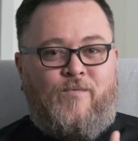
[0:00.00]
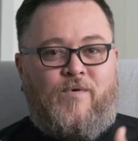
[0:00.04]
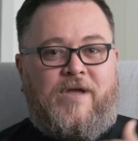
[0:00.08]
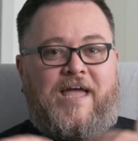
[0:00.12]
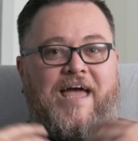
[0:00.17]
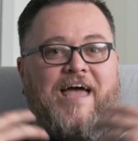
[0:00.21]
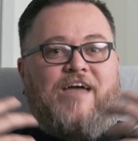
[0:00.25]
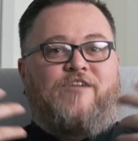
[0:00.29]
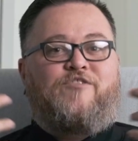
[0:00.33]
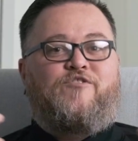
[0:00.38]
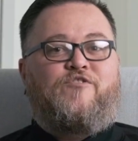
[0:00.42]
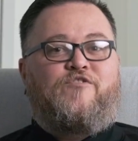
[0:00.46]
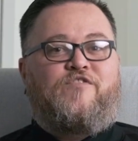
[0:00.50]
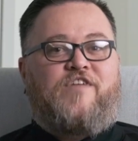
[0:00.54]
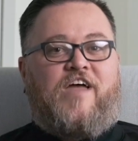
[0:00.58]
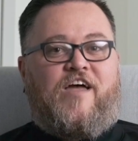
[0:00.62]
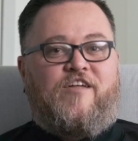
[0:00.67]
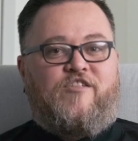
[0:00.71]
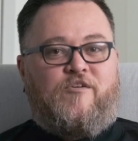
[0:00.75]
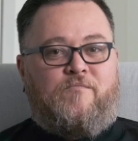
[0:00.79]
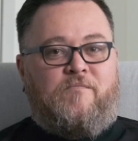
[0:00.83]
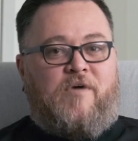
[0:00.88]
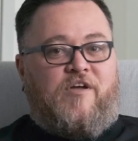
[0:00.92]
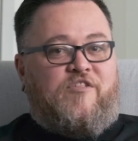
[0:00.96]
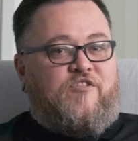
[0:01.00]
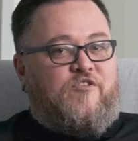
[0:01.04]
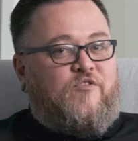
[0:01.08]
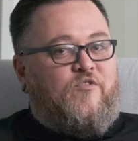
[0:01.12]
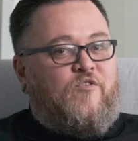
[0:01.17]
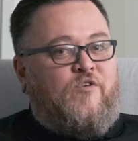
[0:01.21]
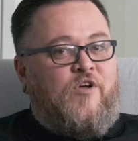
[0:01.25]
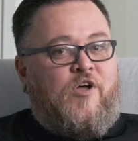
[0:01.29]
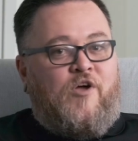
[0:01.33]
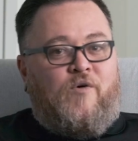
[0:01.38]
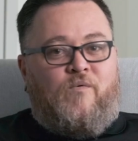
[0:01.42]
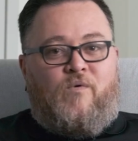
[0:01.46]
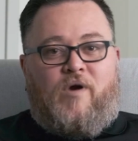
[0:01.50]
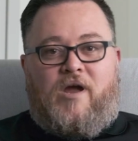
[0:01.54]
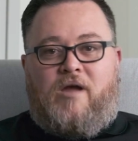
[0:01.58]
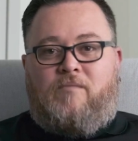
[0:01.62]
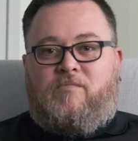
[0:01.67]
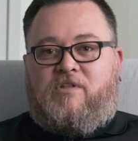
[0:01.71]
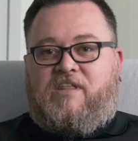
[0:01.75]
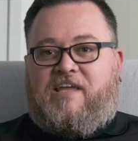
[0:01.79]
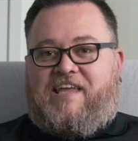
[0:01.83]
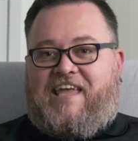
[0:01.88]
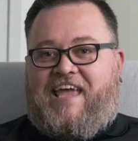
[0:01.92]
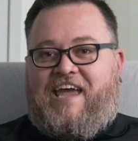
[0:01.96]
we exercise a muscle, we're
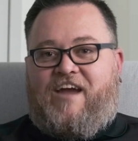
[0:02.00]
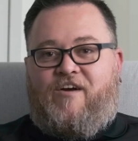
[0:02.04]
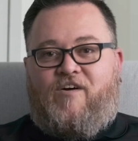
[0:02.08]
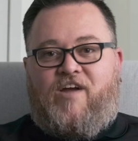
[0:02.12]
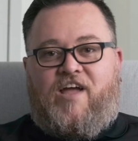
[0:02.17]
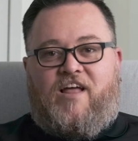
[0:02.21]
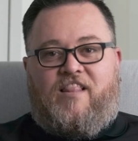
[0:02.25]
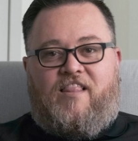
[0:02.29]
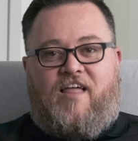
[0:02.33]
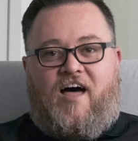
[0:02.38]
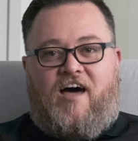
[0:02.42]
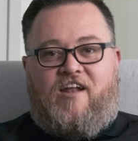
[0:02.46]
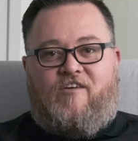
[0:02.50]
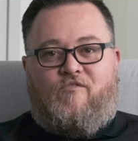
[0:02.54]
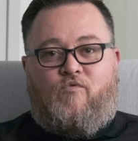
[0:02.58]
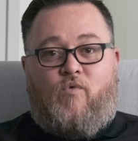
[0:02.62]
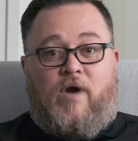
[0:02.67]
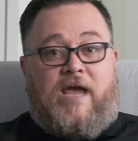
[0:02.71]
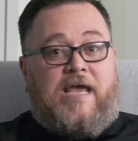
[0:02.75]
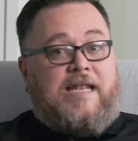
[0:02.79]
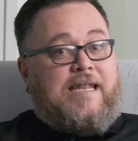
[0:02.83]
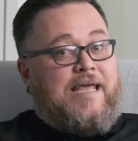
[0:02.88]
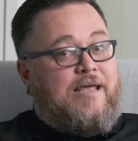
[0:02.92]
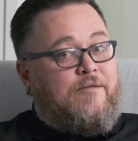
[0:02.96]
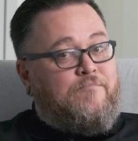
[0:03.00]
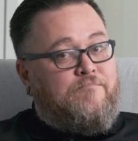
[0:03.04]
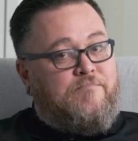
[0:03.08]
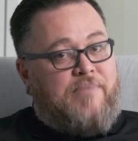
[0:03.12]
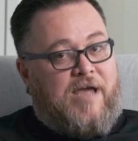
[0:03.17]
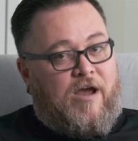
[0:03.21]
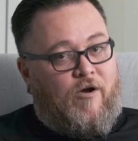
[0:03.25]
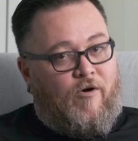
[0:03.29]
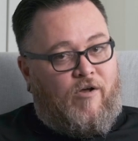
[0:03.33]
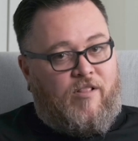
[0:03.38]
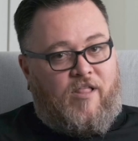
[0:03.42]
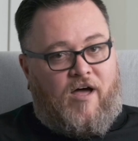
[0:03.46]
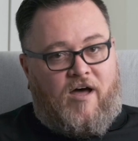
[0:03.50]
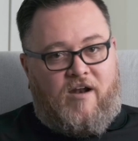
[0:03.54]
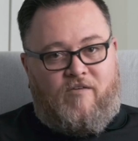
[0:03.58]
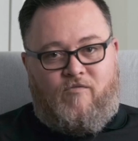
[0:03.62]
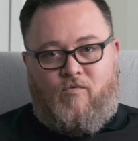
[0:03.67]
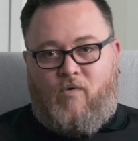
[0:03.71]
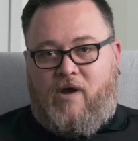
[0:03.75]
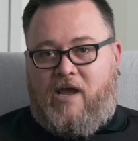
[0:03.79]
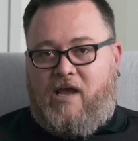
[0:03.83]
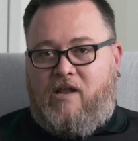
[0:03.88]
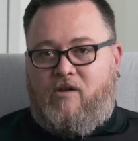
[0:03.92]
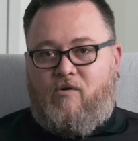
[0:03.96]
able to carry a lot of weight and bear a lot
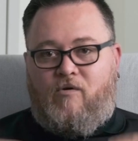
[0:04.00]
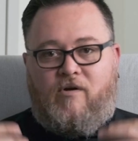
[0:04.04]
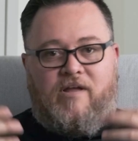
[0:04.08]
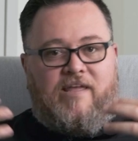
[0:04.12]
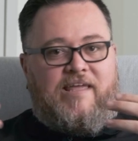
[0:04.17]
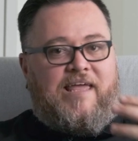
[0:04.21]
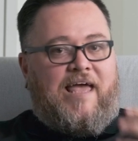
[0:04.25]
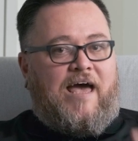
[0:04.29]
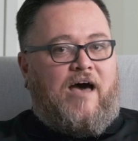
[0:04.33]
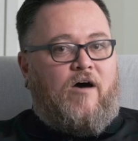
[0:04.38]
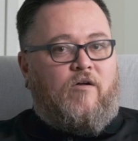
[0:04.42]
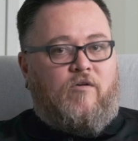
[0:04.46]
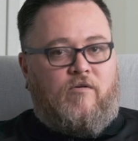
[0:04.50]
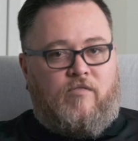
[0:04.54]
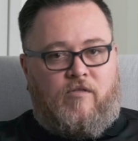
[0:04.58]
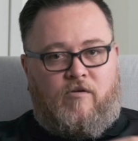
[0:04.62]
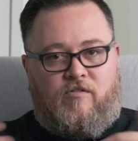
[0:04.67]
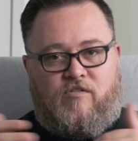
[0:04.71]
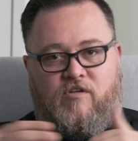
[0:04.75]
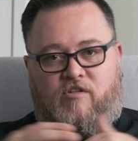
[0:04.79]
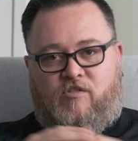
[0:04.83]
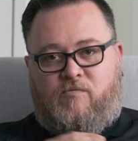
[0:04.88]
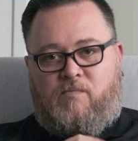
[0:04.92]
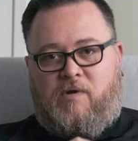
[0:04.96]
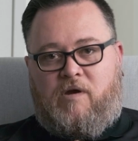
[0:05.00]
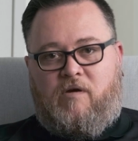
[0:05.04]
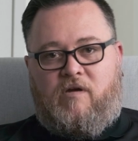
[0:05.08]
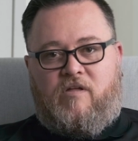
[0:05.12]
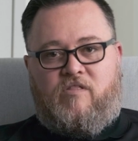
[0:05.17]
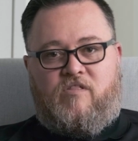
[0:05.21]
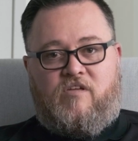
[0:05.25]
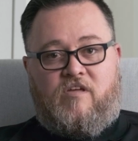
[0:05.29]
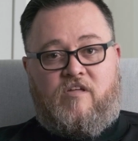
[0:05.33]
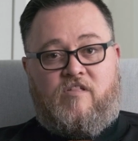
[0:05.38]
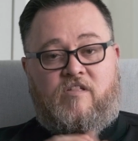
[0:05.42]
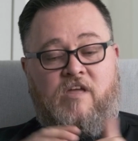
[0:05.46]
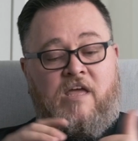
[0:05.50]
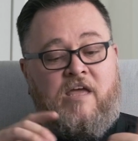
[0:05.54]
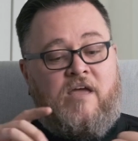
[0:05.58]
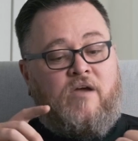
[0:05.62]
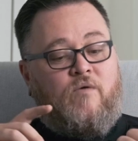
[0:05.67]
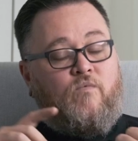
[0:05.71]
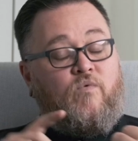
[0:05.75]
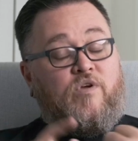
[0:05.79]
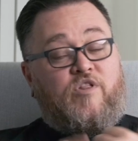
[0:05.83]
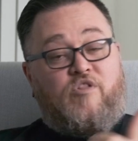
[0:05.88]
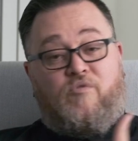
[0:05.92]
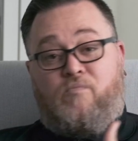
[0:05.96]
of weight or encounter those experiences.
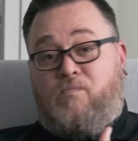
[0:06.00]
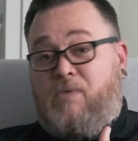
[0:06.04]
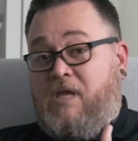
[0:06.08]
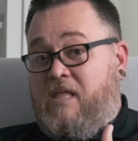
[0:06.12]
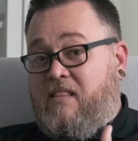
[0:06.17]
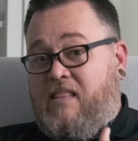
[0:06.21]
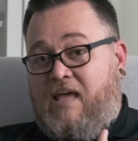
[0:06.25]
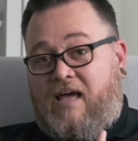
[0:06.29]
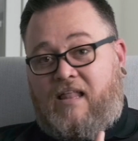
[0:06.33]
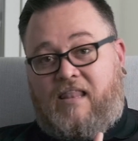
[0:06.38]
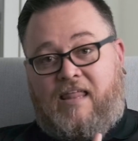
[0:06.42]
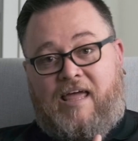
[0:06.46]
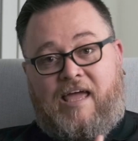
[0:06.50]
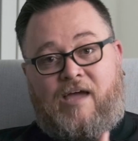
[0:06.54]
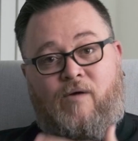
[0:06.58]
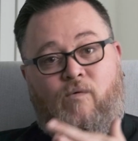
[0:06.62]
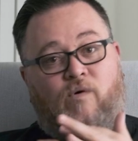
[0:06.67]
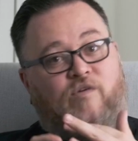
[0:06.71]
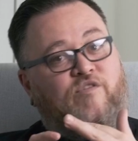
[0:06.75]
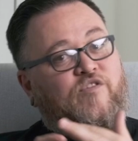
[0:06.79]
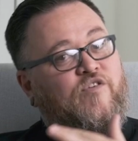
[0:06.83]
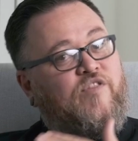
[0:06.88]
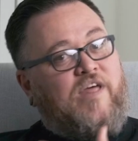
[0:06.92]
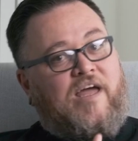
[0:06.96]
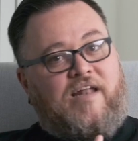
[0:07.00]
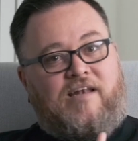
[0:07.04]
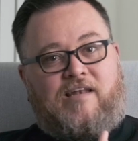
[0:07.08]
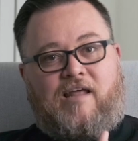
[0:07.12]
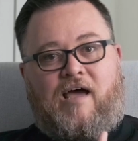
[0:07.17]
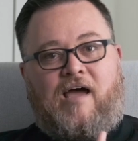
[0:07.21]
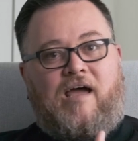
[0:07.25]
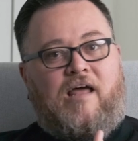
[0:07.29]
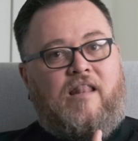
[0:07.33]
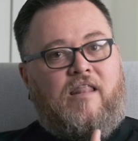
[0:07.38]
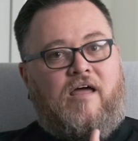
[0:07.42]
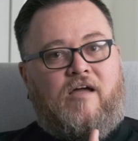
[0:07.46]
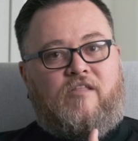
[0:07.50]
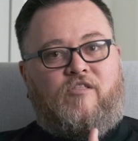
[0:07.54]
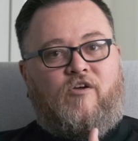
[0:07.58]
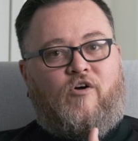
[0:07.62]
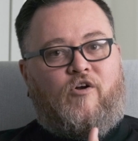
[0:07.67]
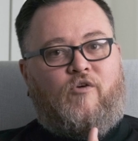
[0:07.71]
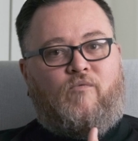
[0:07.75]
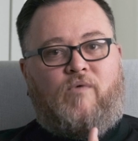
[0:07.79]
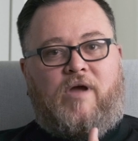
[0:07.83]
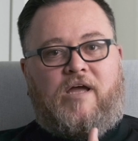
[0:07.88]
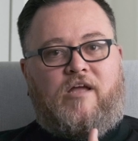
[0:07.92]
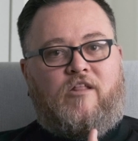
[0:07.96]
We speak that language or that dialect
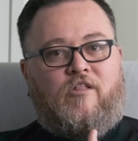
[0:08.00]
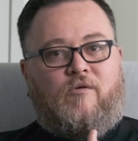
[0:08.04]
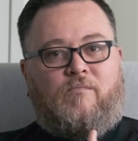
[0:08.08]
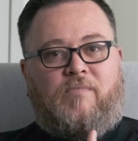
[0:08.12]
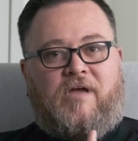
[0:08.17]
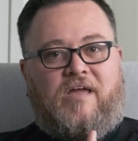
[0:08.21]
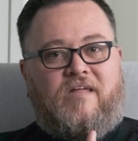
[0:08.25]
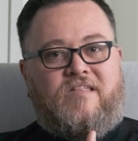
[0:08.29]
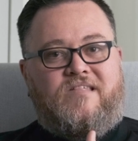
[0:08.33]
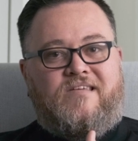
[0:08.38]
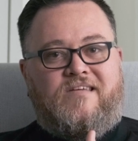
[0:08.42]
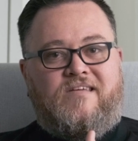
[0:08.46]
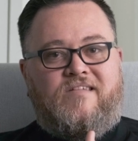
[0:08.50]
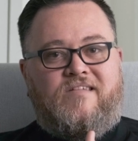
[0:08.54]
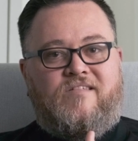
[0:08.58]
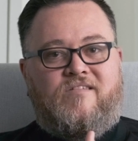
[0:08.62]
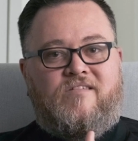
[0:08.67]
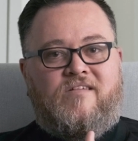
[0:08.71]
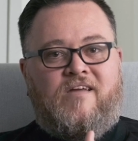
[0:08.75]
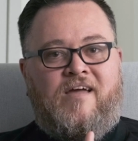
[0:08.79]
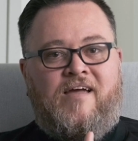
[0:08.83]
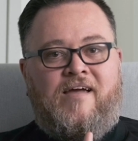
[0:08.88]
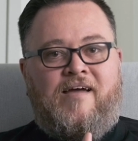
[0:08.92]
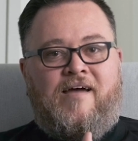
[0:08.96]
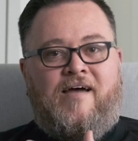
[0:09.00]
on a regular basis.